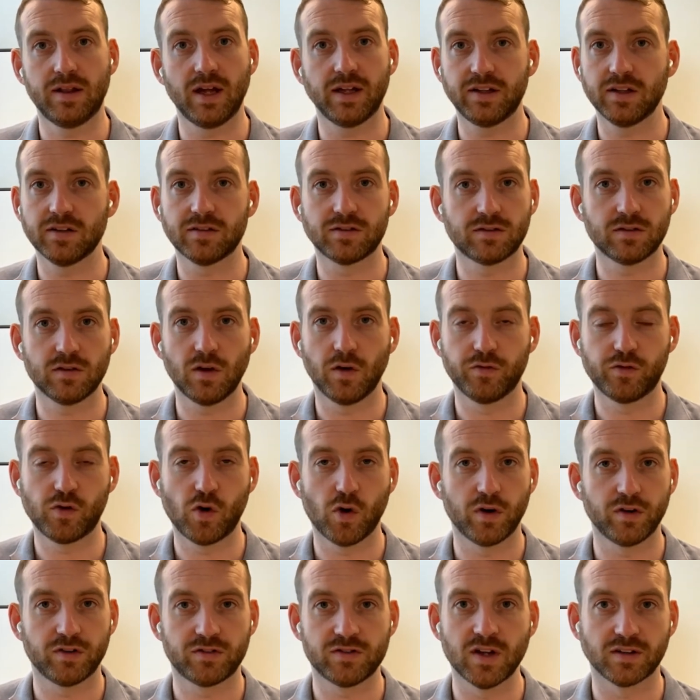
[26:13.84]
that is, of
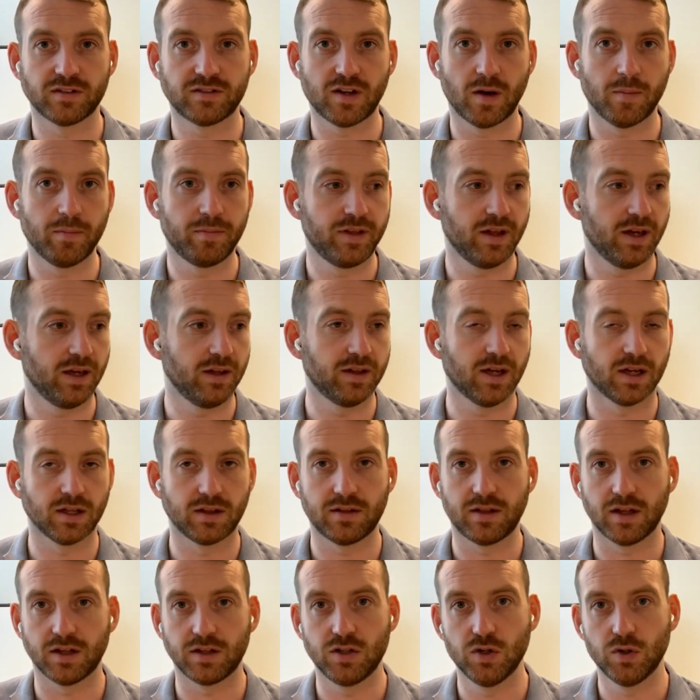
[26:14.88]
course, not something
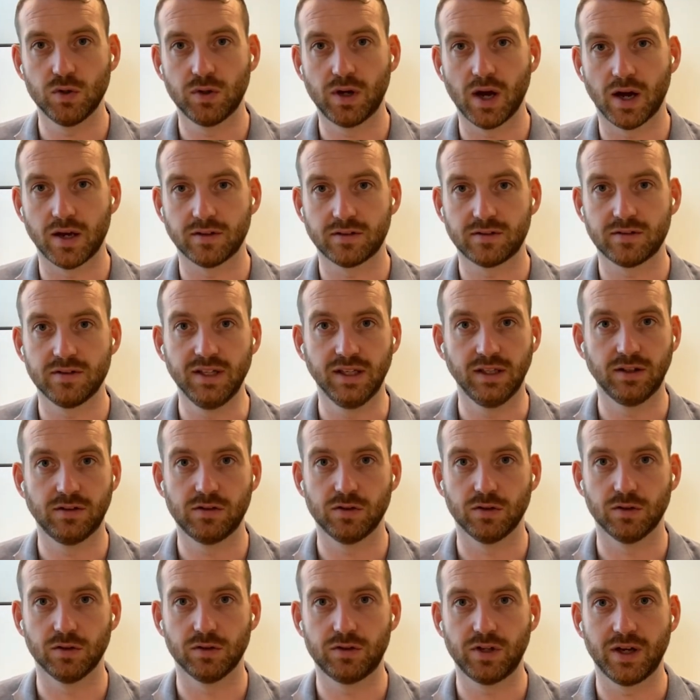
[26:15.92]
that you guys need
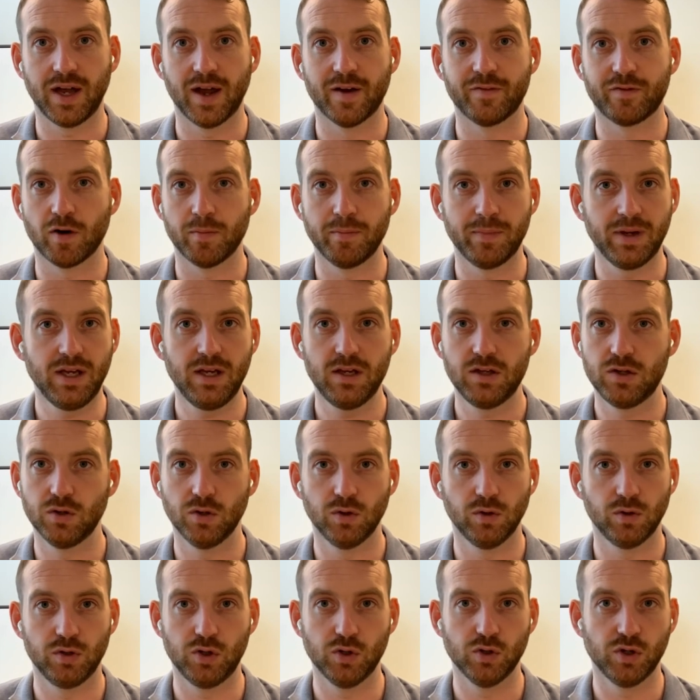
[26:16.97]
to hear from me.
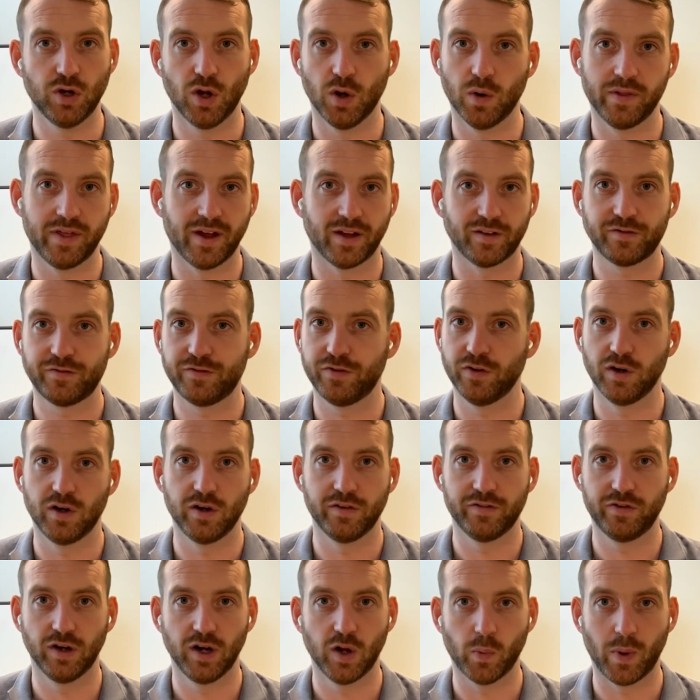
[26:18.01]
You know that
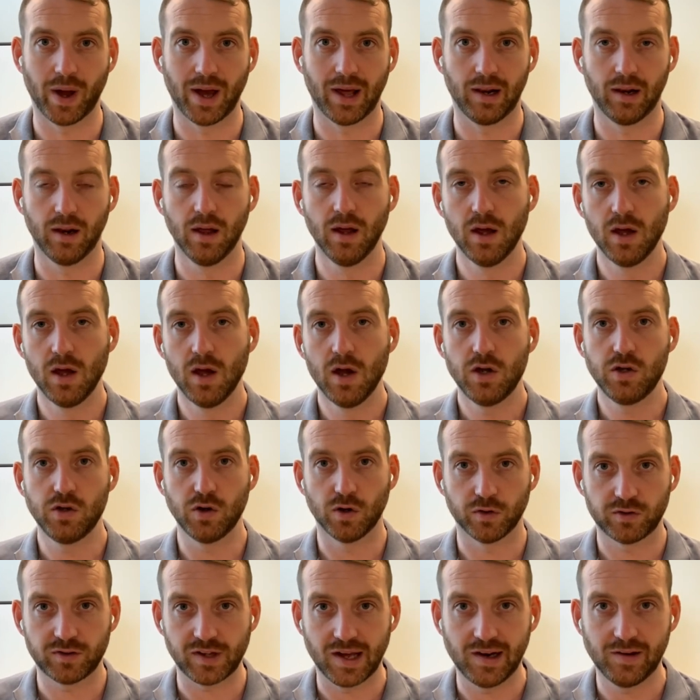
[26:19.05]
fully well
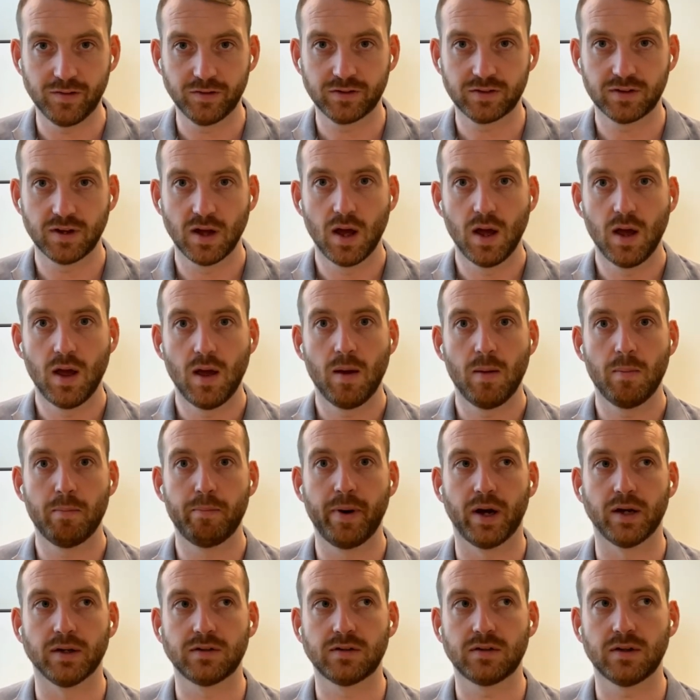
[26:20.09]
yourselves.
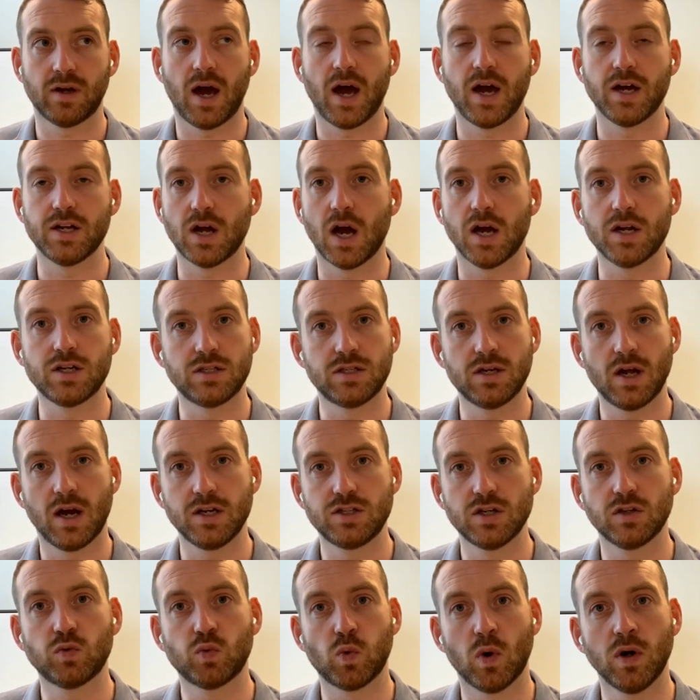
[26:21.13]
But I
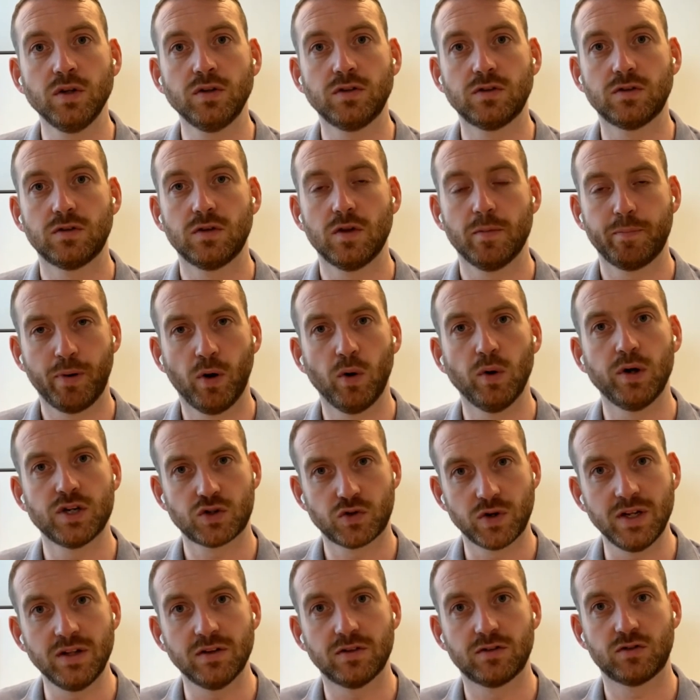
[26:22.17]
just want the
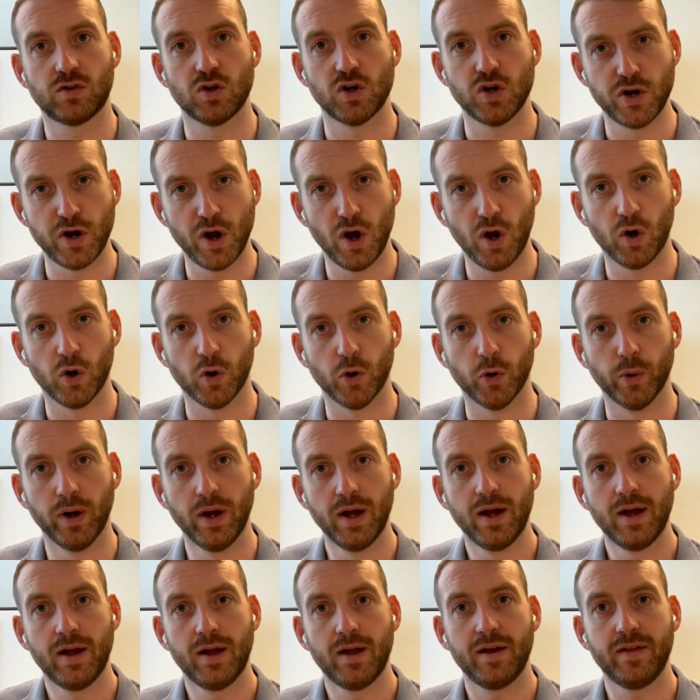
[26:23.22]
Polish Greens to
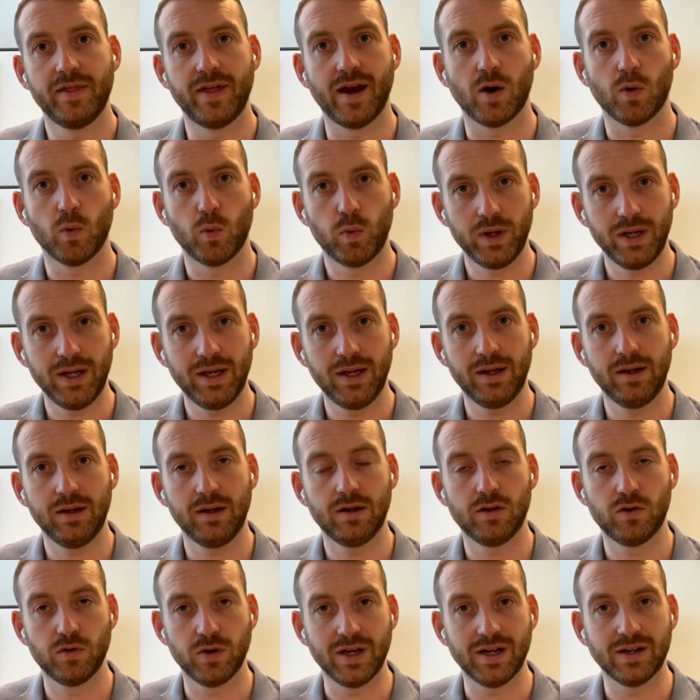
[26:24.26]
know that
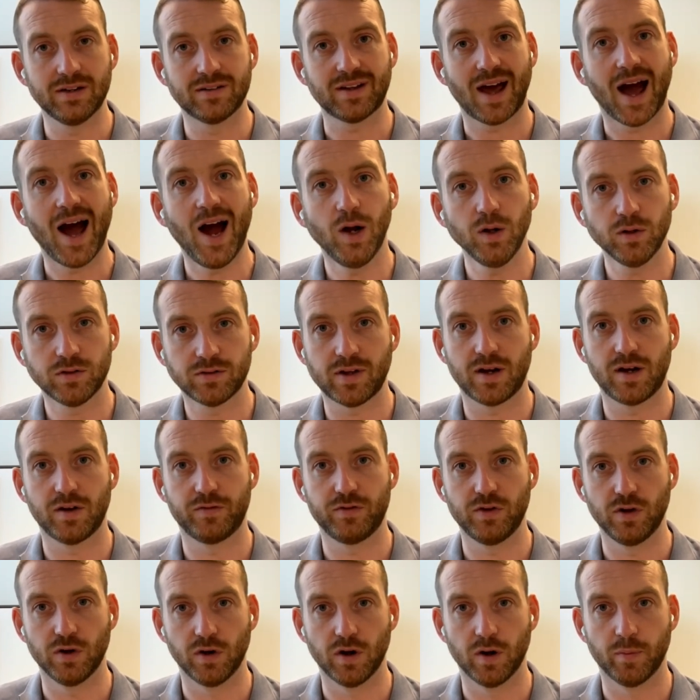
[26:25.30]
we Greens outside
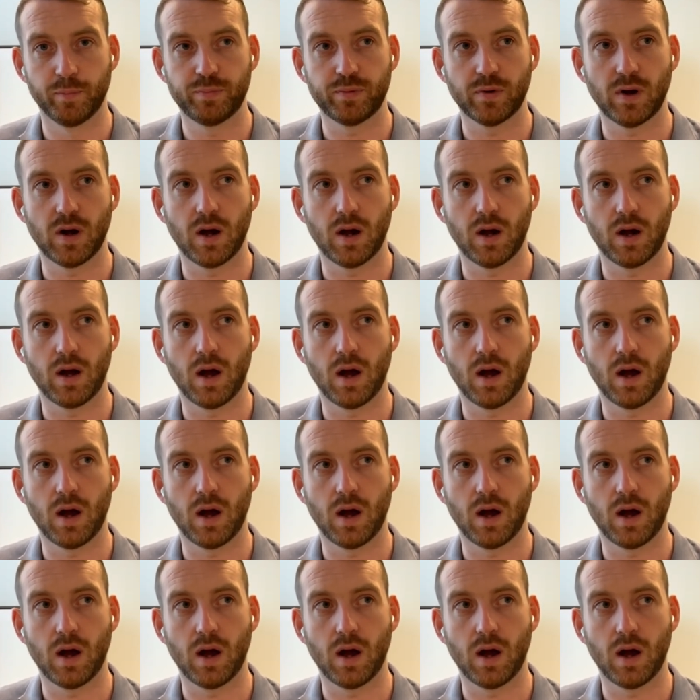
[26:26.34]
of Europe